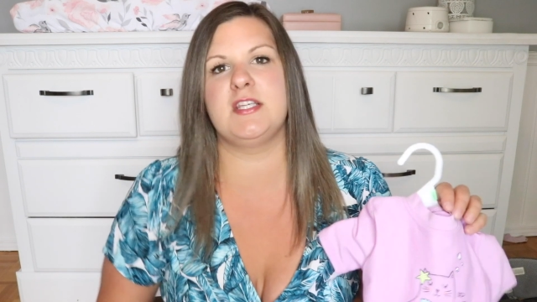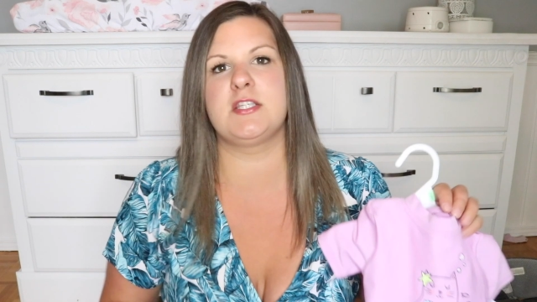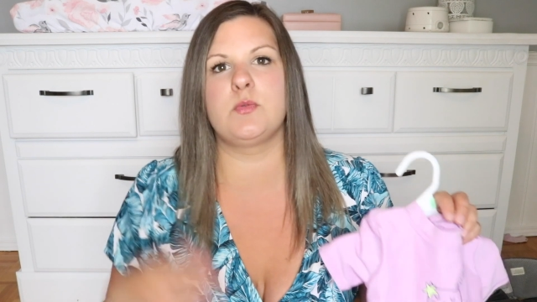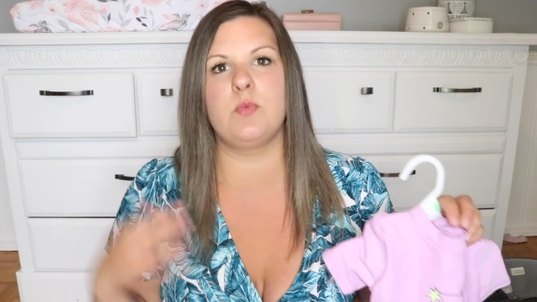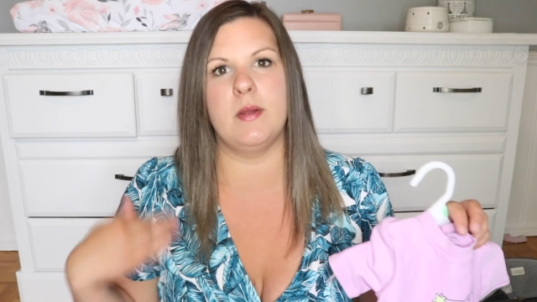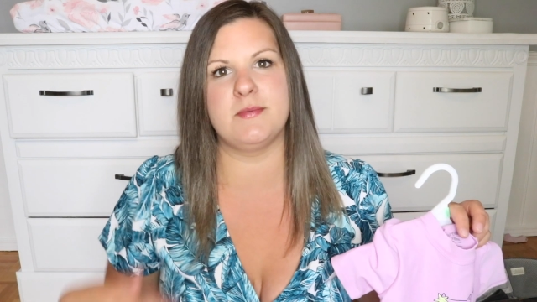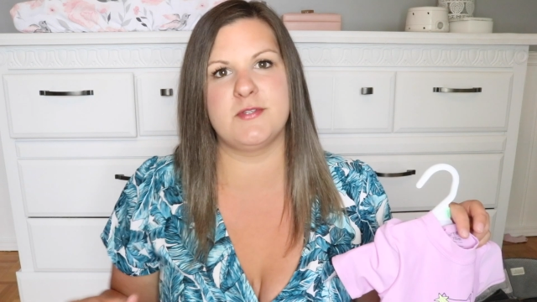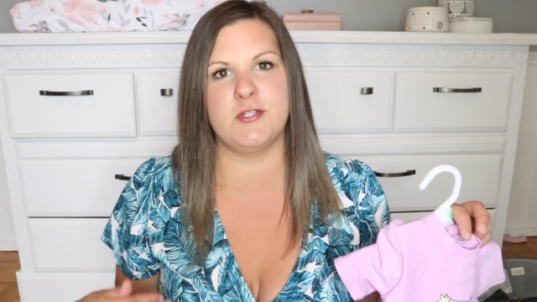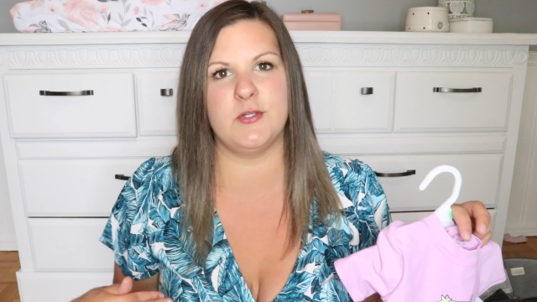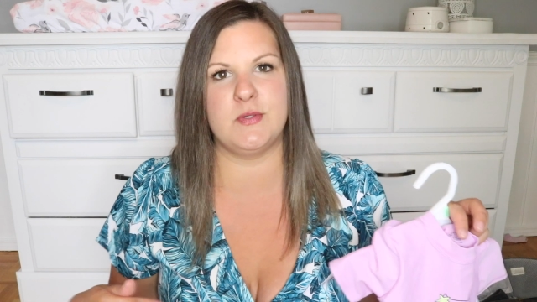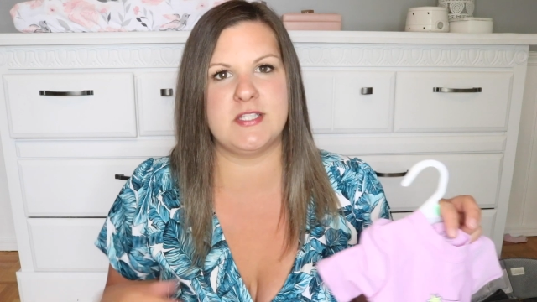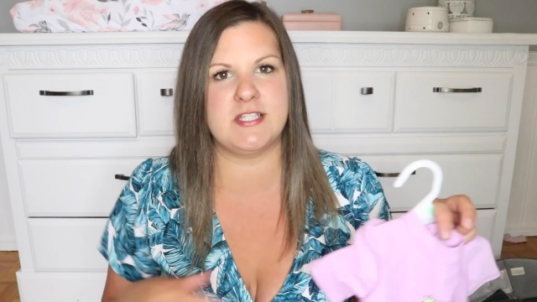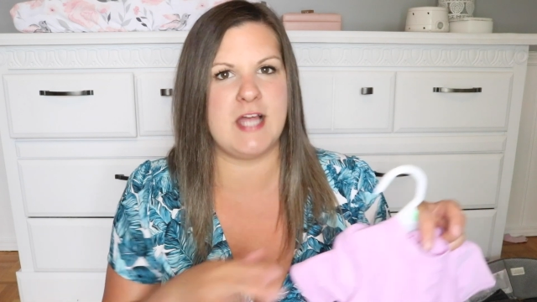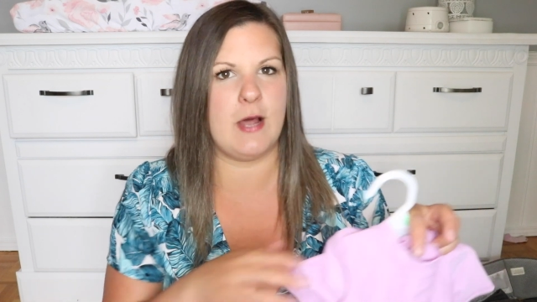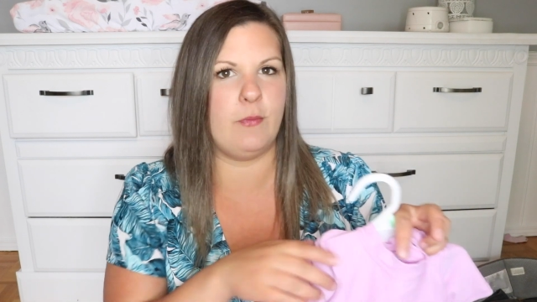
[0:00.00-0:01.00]

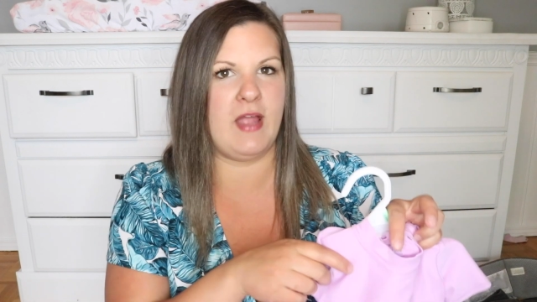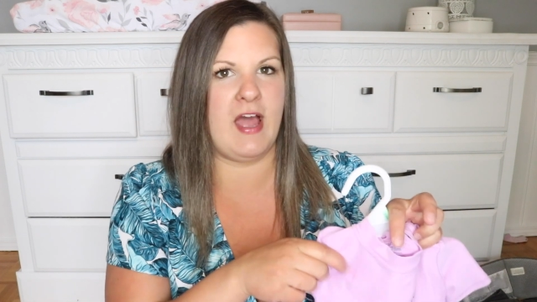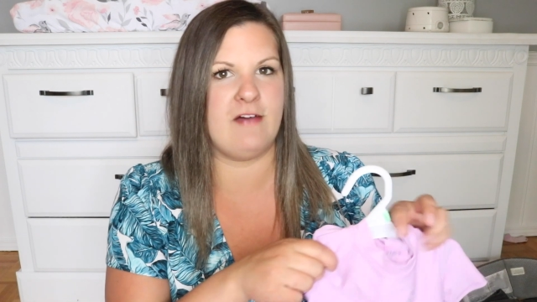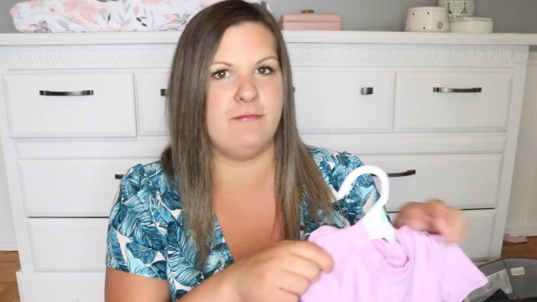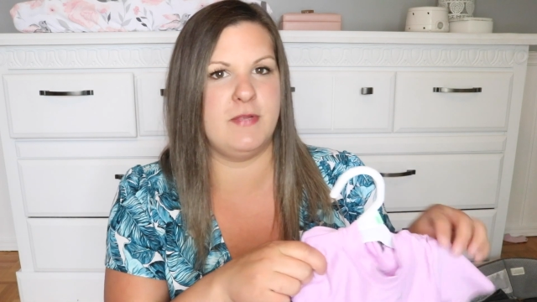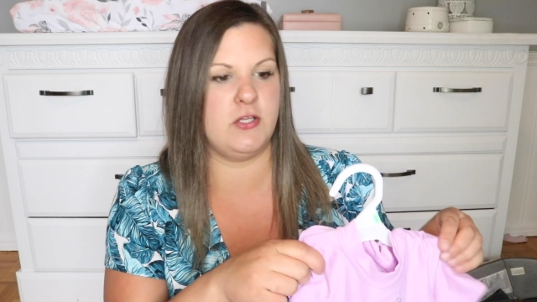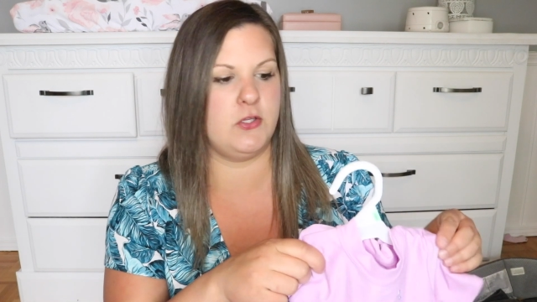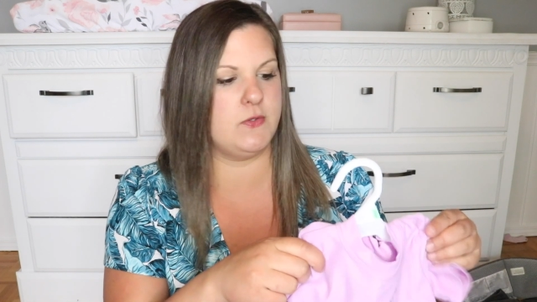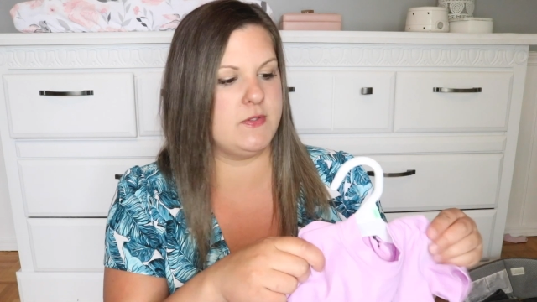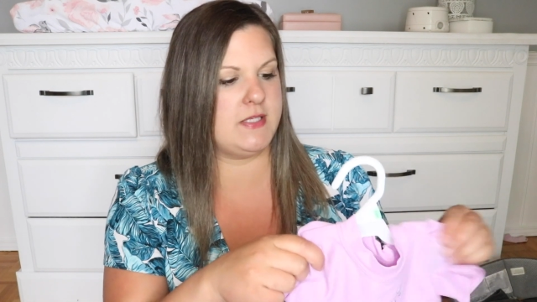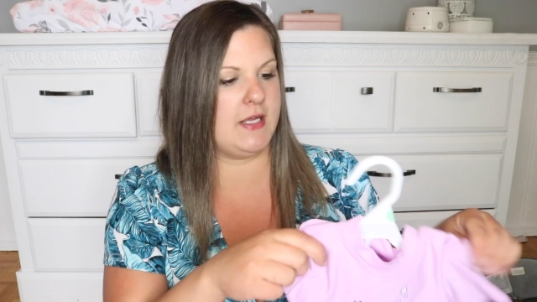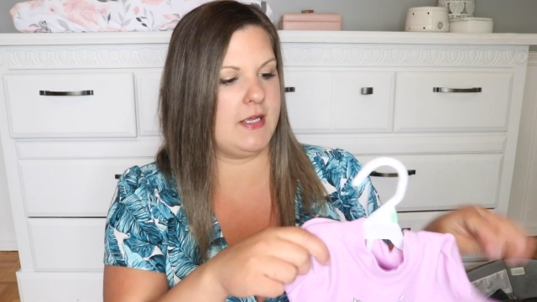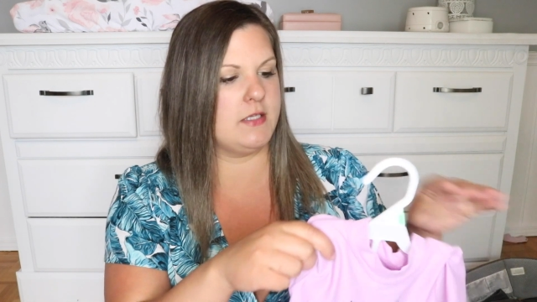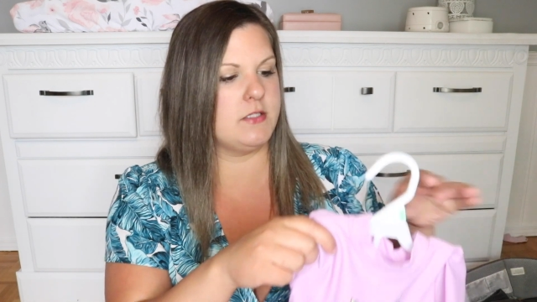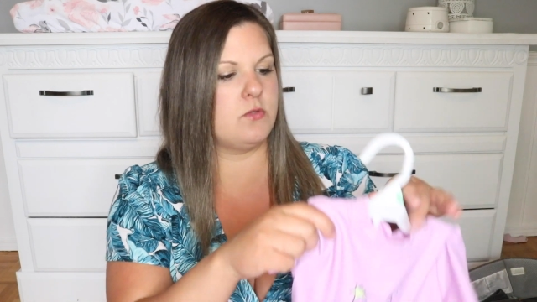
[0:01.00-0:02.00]
swimsuits that we have been
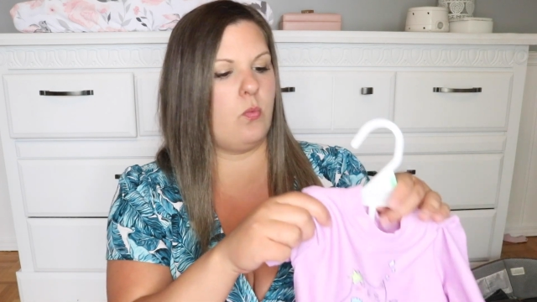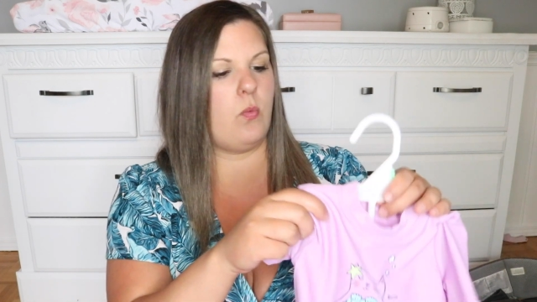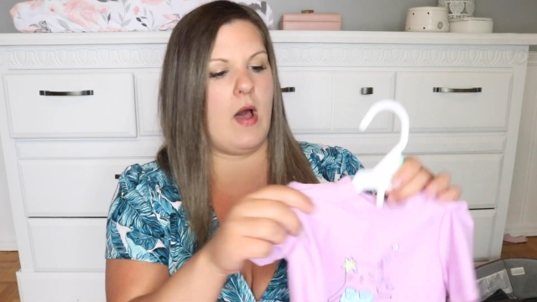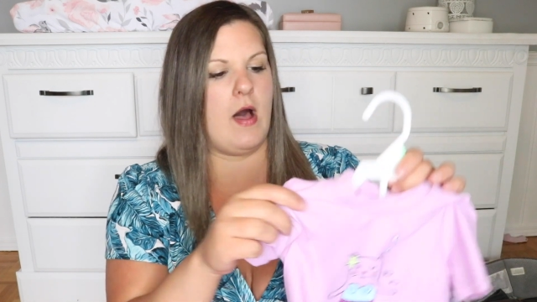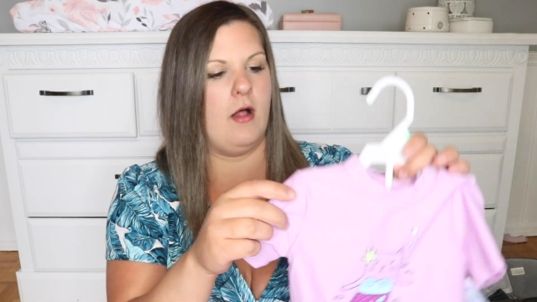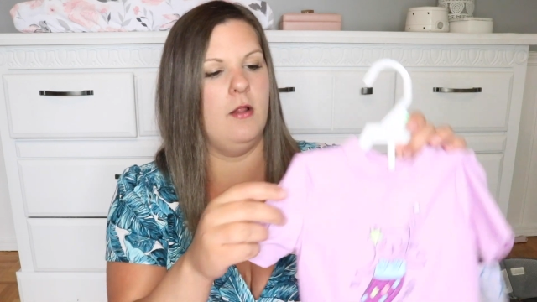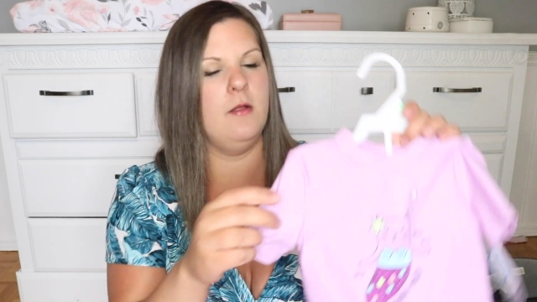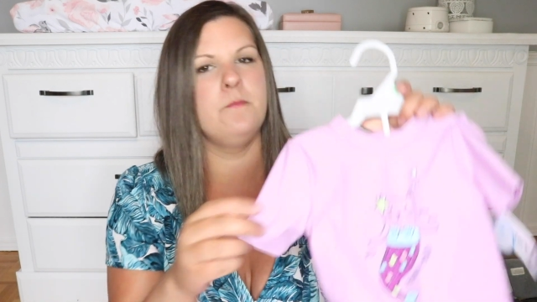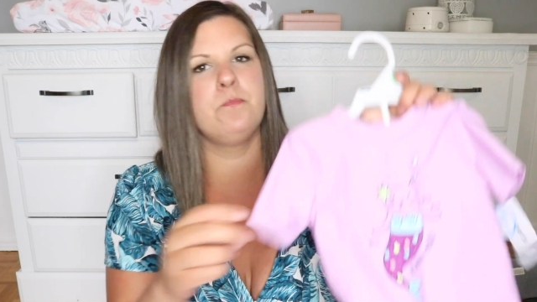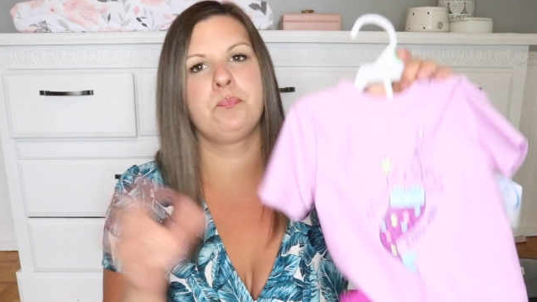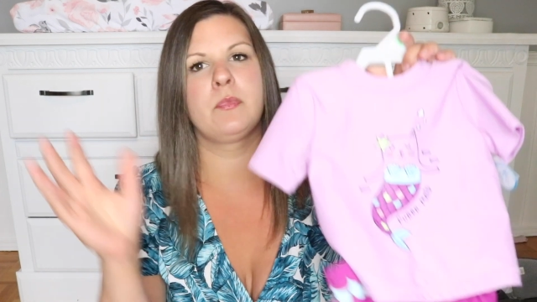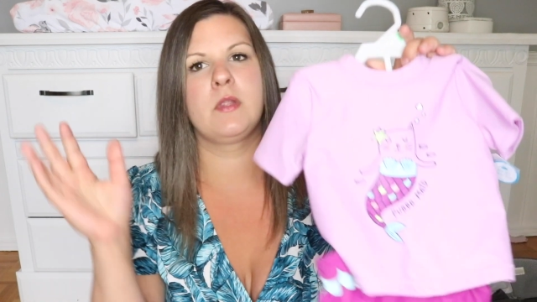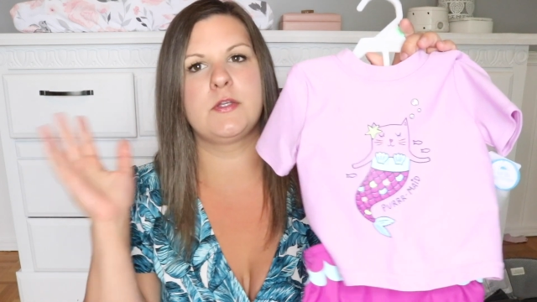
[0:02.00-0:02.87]
using as well.